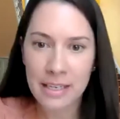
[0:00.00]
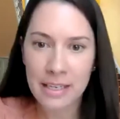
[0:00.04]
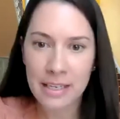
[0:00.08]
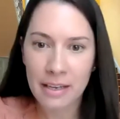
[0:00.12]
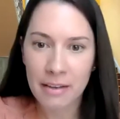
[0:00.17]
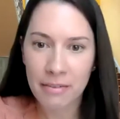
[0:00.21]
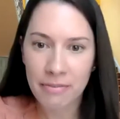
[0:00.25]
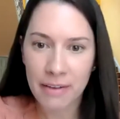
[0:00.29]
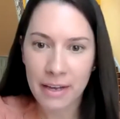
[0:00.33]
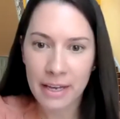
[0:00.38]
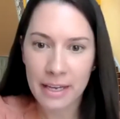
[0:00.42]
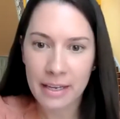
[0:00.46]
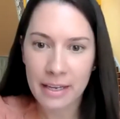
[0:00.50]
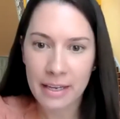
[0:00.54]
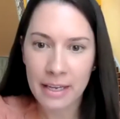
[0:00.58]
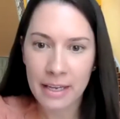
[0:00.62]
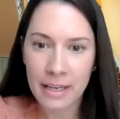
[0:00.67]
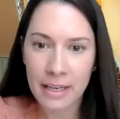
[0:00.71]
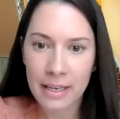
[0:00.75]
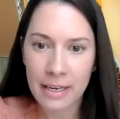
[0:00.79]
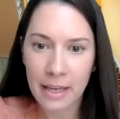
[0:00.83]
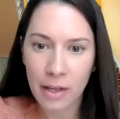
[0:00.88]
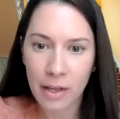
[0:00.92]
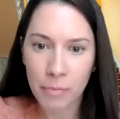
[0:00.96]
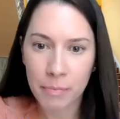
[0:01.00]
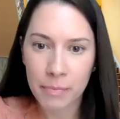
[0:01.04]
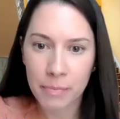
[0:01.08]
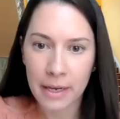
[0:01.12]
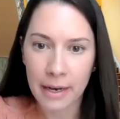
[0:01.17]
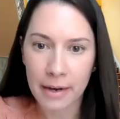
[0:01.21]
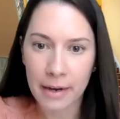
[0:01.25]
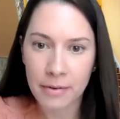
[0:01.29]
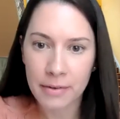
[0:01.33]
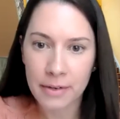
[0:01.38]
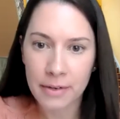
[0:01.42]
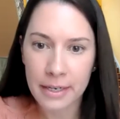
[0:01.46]
if I can help you
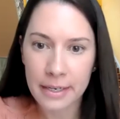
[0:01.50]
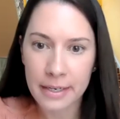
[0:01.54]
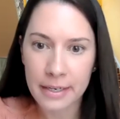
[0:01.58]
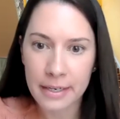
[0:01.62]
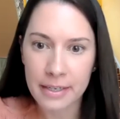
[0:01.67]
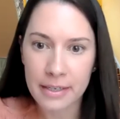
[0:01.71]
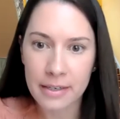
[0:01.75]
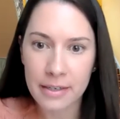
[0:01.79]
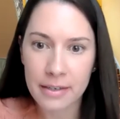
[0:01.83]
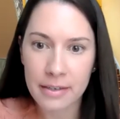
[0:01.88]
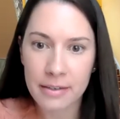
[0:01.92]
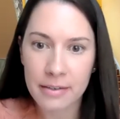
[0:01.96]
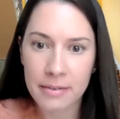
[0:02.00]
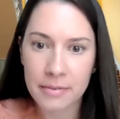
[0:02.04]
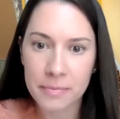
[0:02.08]
out here.